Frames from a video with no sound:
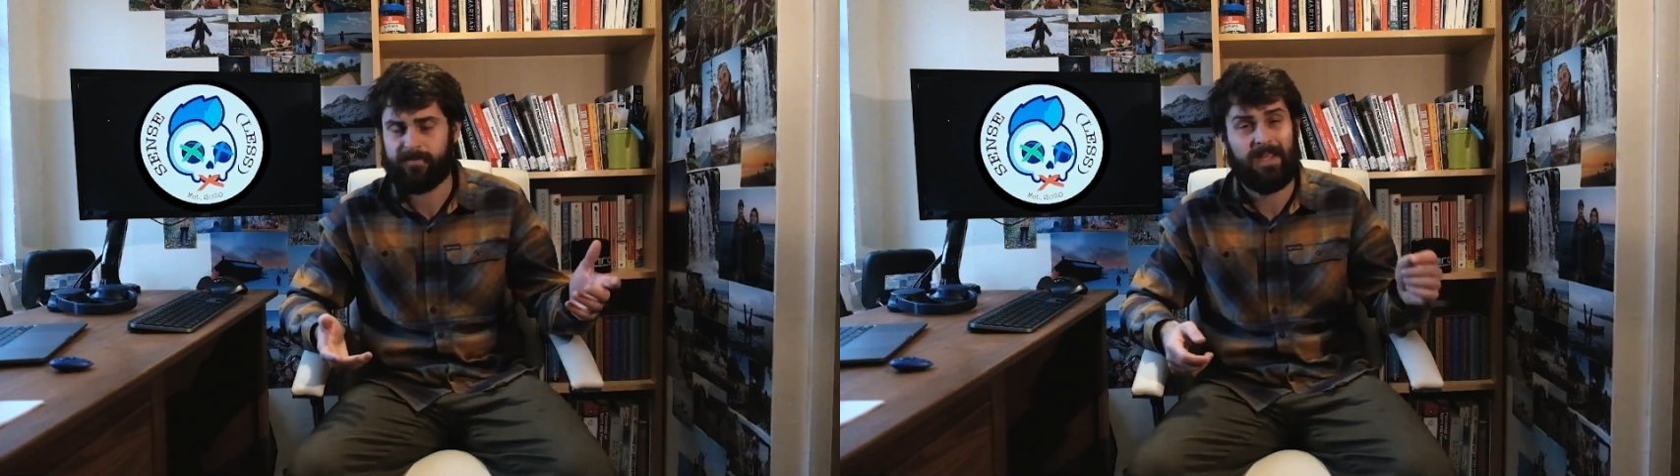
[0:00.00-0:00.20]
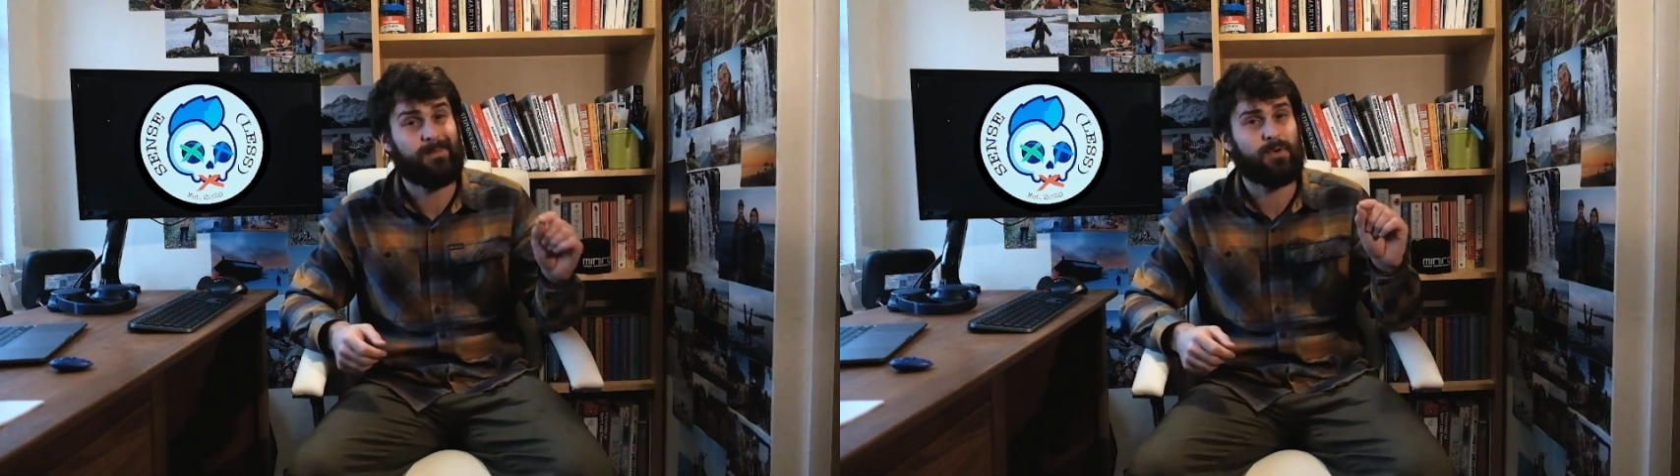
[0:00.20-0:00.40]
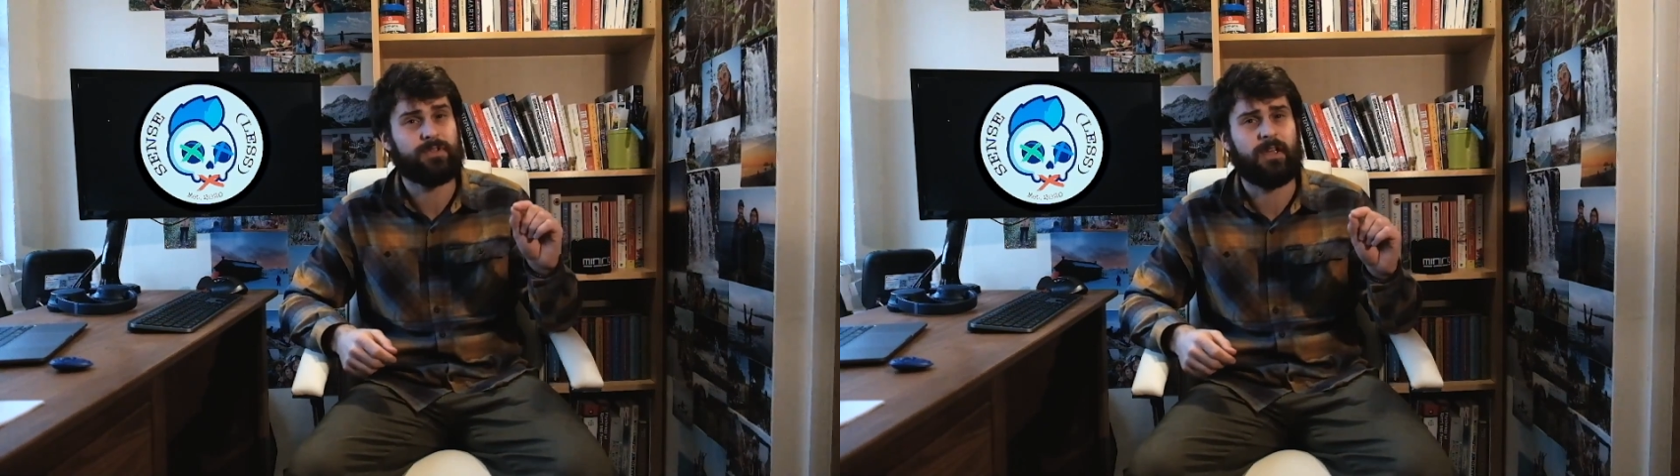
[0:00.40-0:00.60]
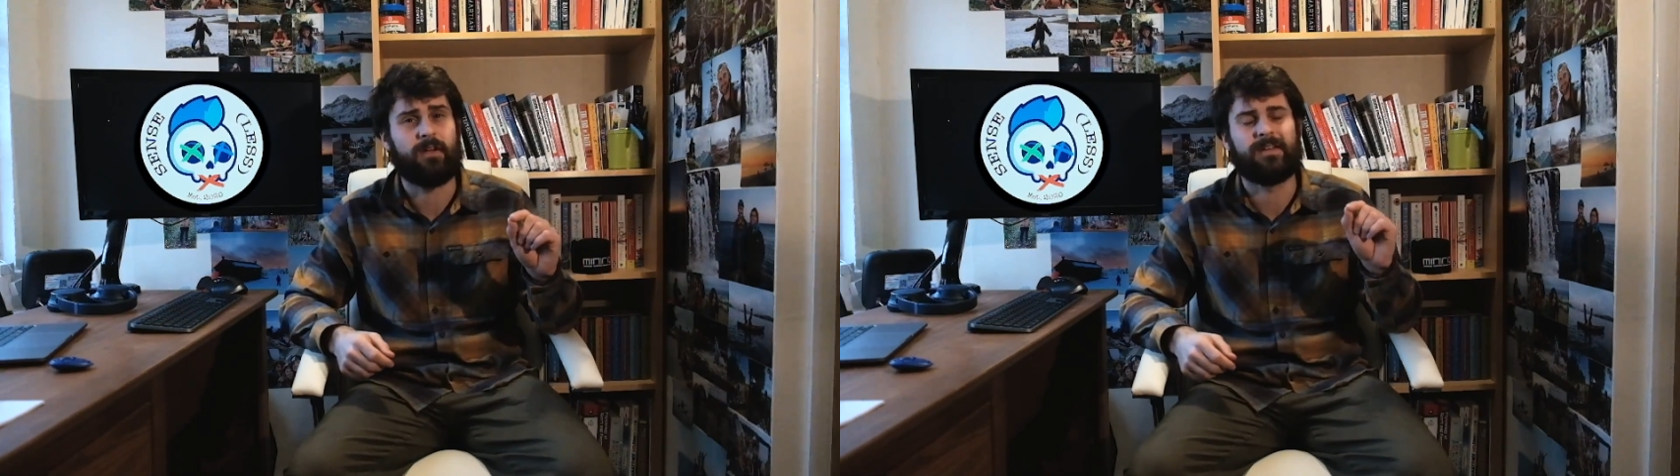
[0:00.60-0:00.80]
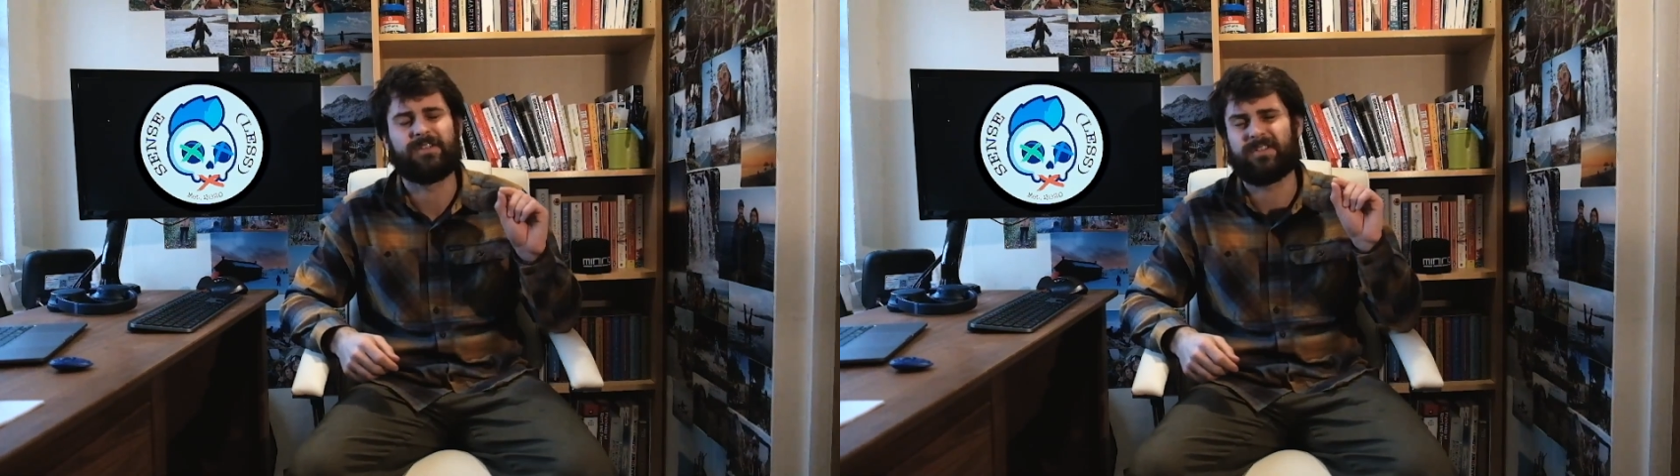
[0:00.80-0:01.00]
in Morse
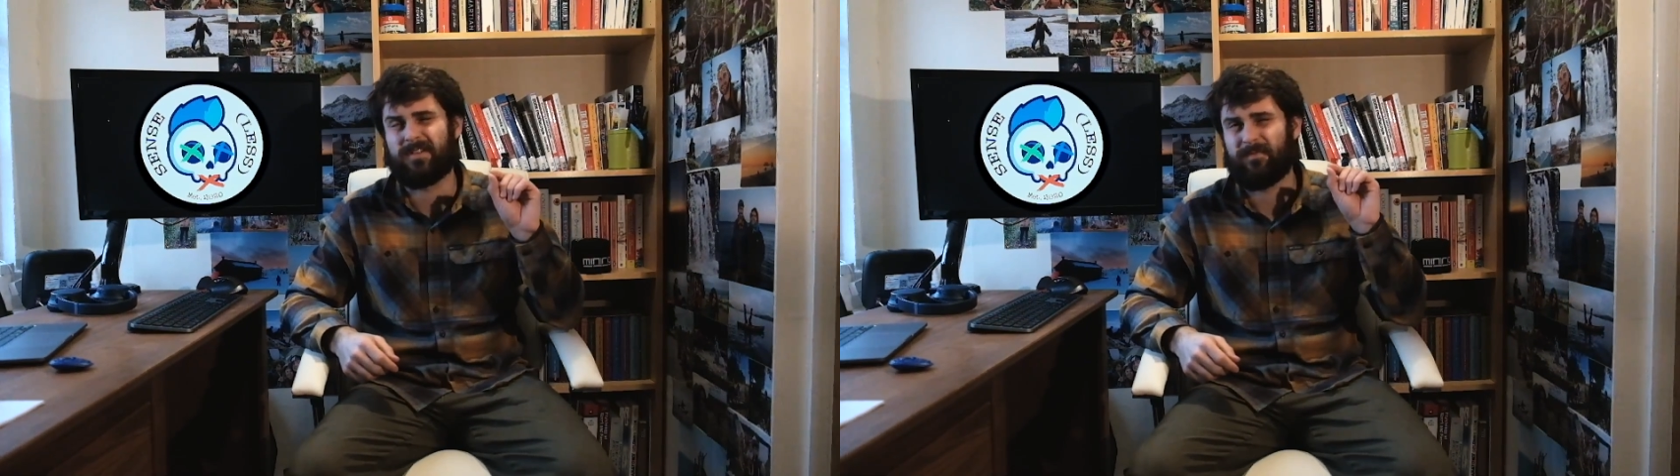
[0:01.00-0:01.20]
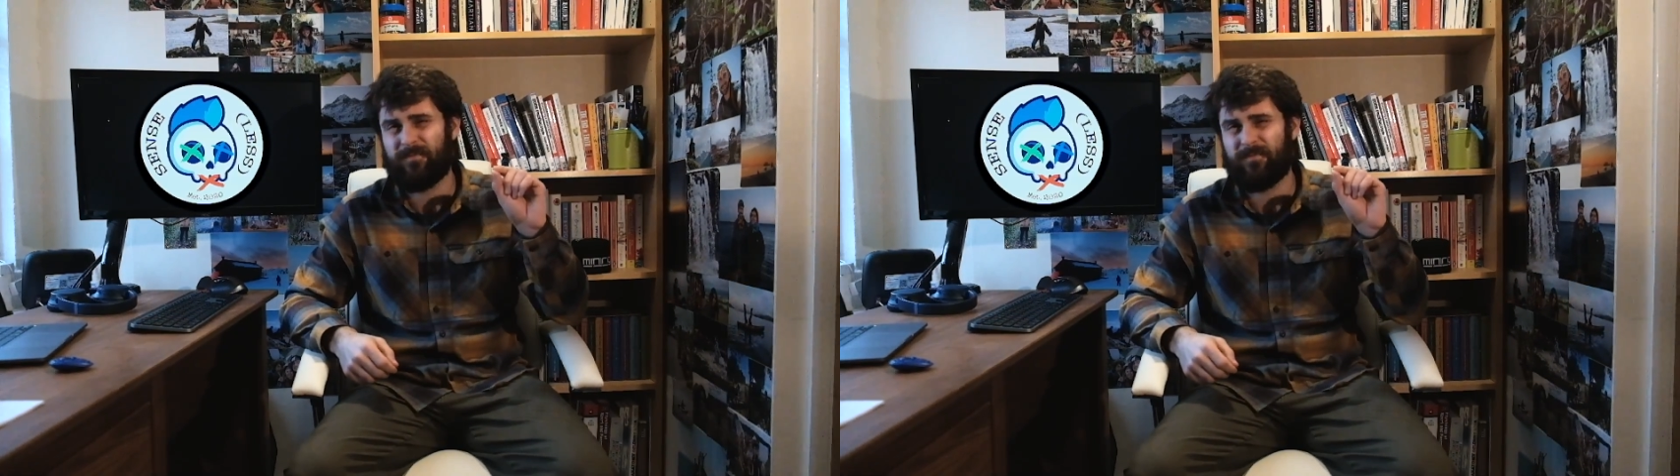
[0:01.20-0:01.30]
code in just a